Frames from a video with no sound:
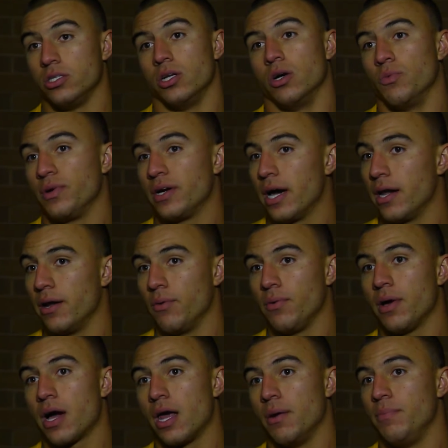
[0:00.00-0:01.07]
You know, we gotta
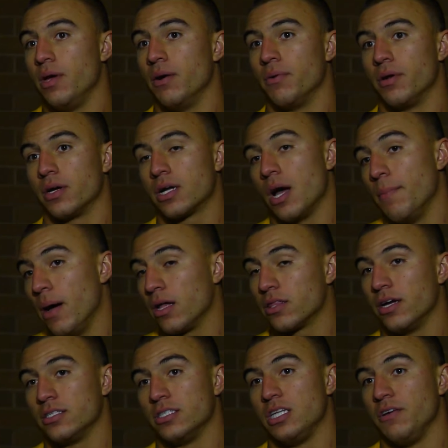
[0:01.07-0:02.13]
we gotta be able to come out
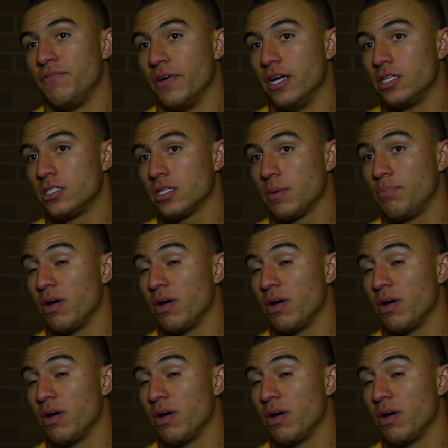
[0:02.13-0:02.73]
there as a defense,